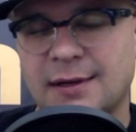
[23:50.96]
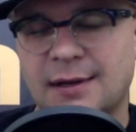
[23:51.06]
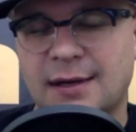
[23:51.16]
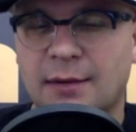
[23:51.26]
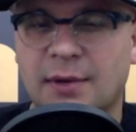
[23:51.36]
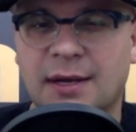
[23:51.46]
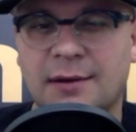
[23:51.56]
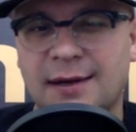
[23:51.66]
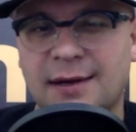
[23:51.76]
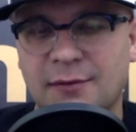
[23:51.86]
And then we get,
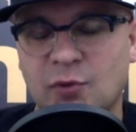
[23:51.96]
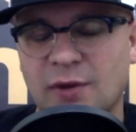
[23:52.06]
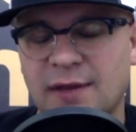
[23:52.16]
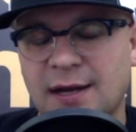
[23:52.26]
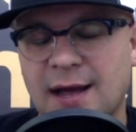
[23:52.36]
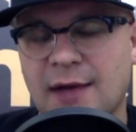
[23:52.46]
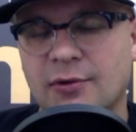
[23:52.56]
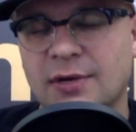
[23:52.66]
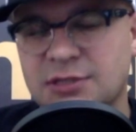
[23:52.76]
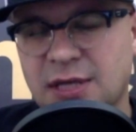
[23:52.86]
and within an
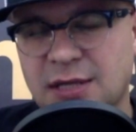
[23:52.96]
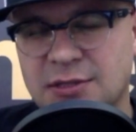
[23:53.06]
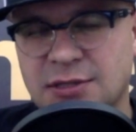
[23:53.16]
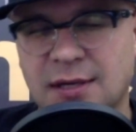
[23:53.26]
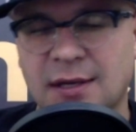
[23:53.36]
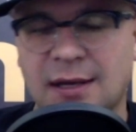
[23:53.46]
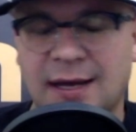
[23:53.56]
hour, he changed it.